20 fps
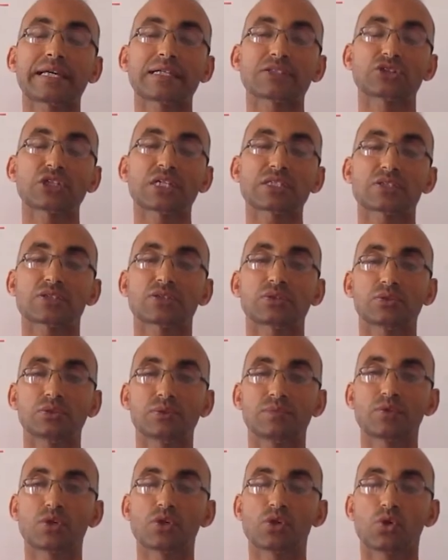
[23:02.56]
just to
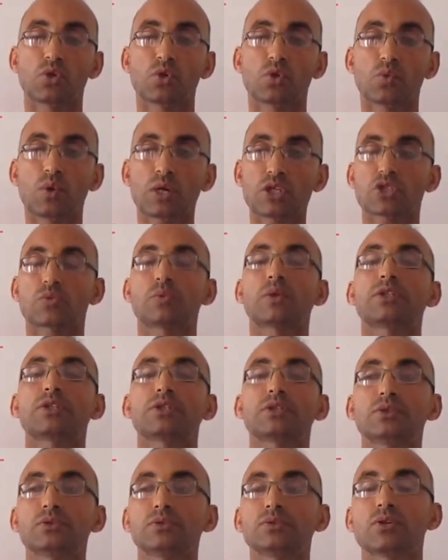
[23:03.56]
watch with
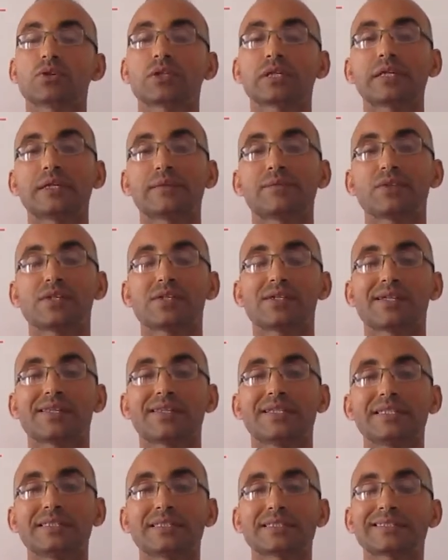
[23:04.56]
you,
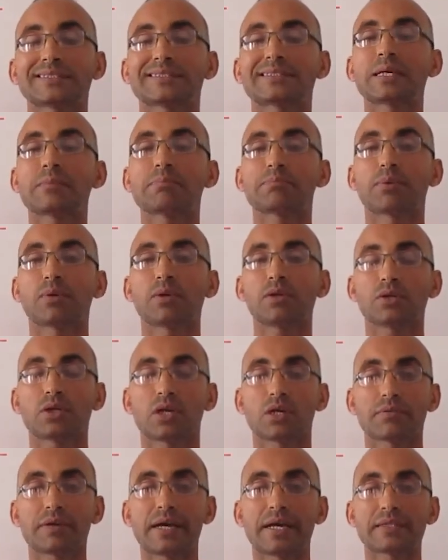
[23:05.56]
this
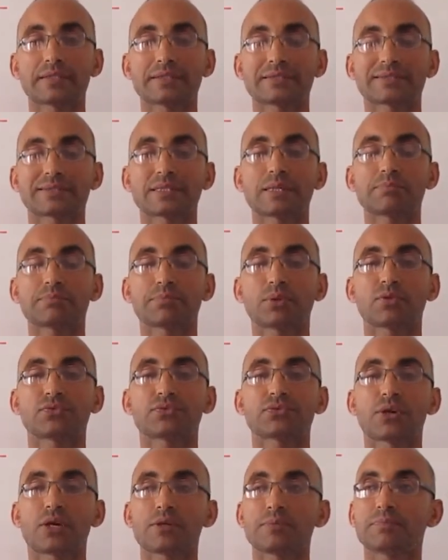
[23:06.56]
sample, all right, sample
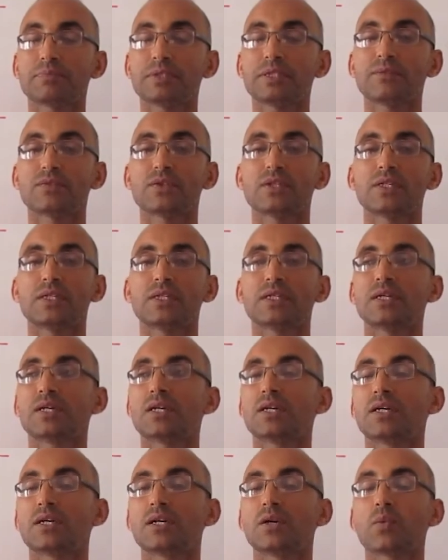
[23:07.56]
from
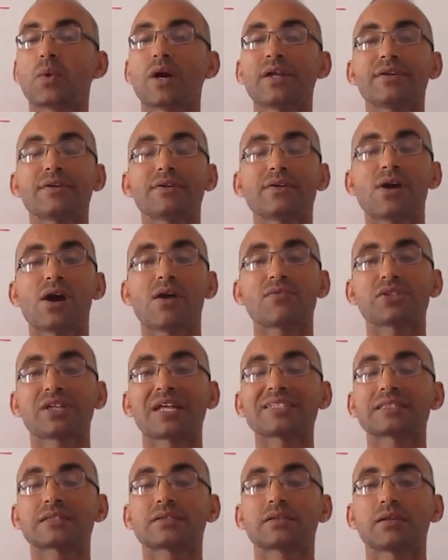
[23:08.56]
one of the
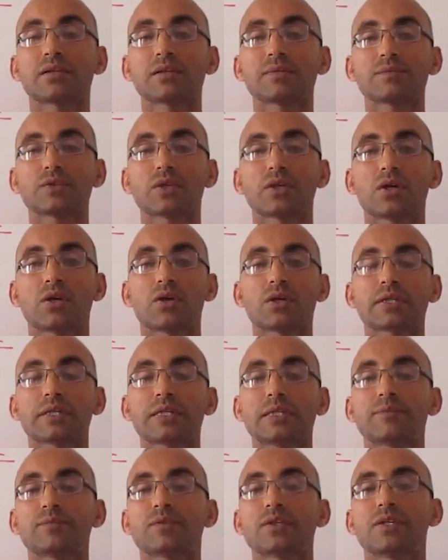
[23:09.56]
classical,
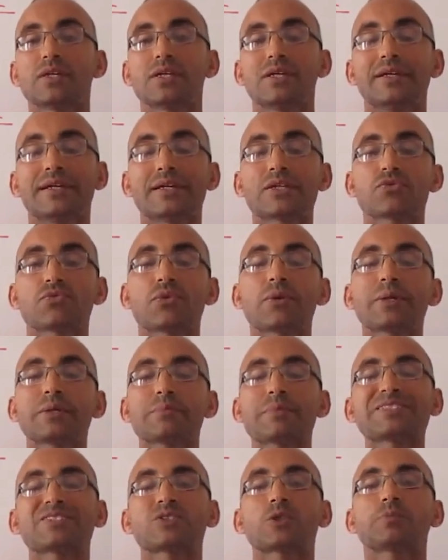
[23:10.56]
literary
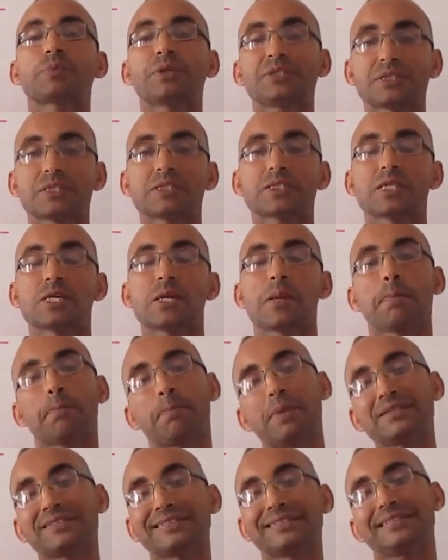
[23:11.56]
masterpieces,
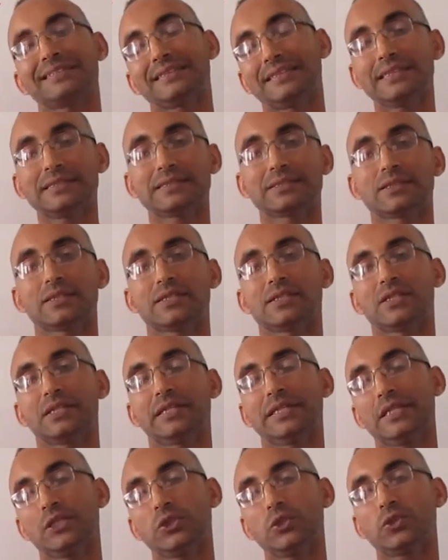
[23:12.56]
but it is
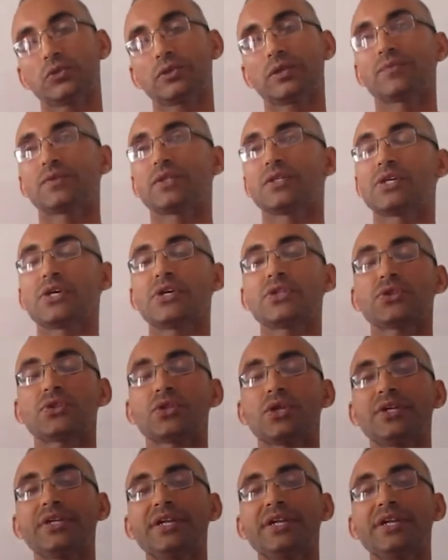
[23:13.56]
here in